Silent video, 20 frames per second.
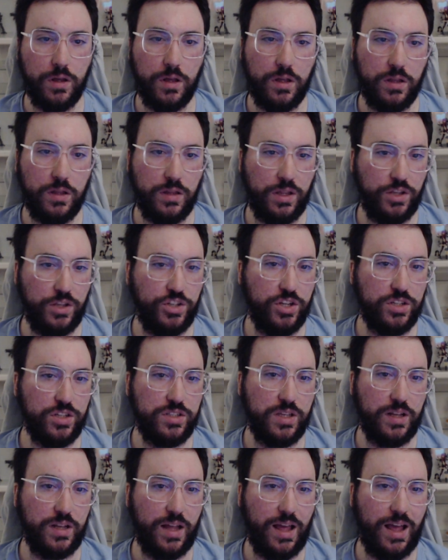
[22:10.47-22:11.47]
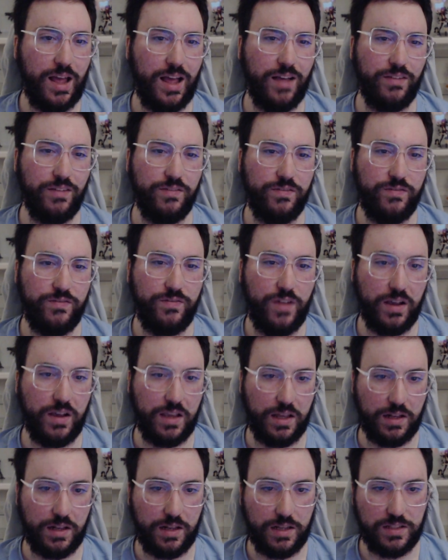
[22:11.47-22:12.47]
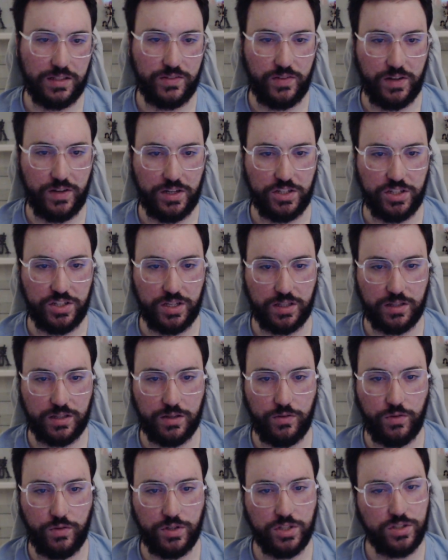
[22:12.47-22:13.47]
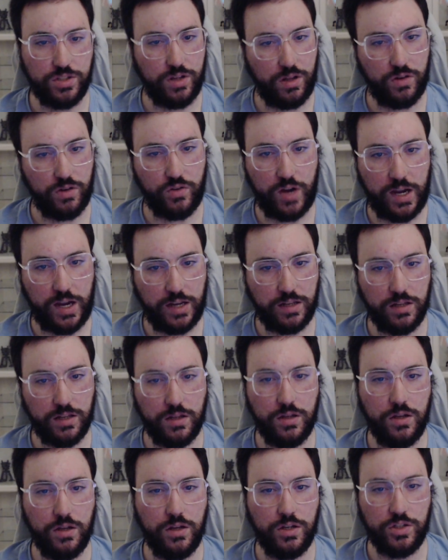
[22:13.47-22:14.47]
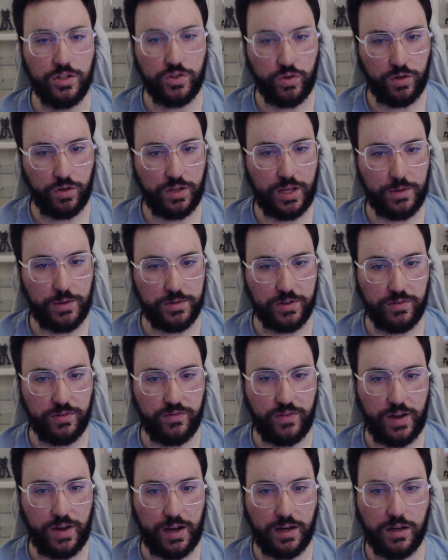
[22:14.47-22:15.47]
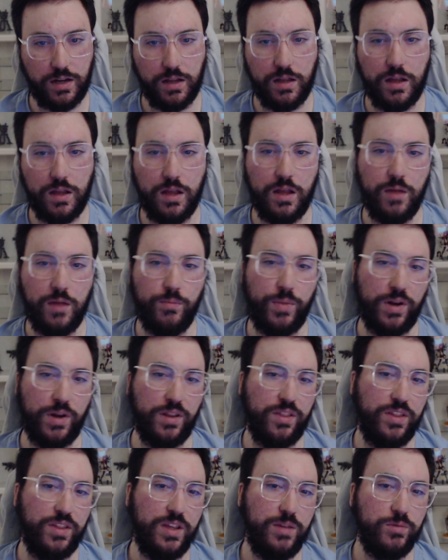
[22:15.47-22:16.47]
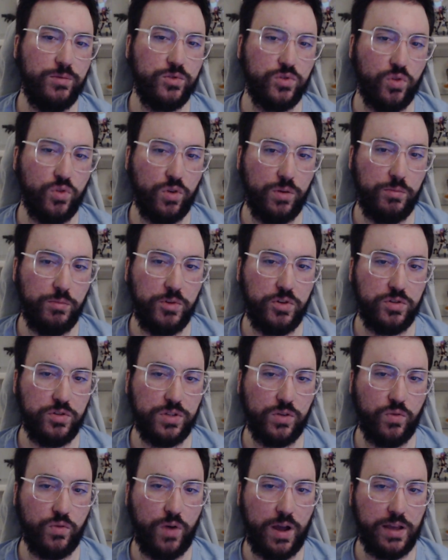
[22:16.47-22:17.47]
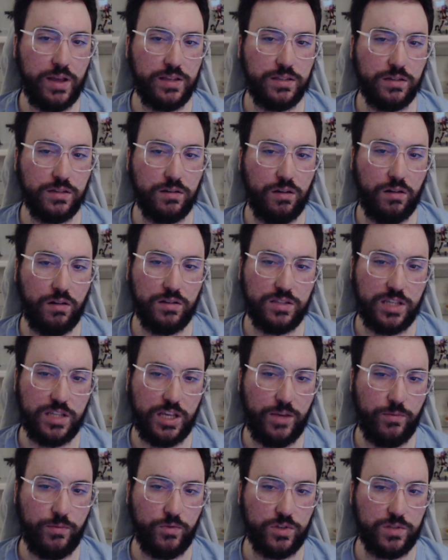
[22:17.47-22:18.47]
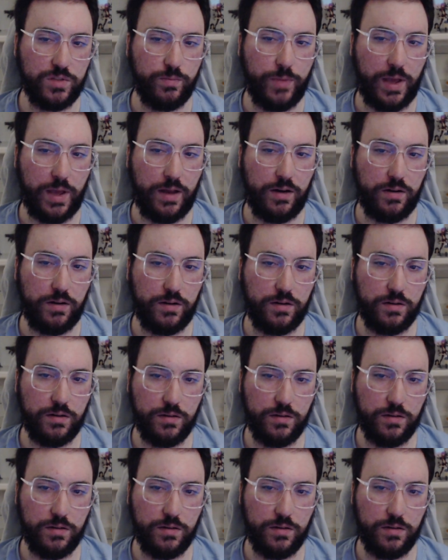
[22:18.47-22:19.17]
They just said, ah, fuck it, let's finish it. Which is alright, Short games are fine, but theme, story, music wise, Colosseum was better.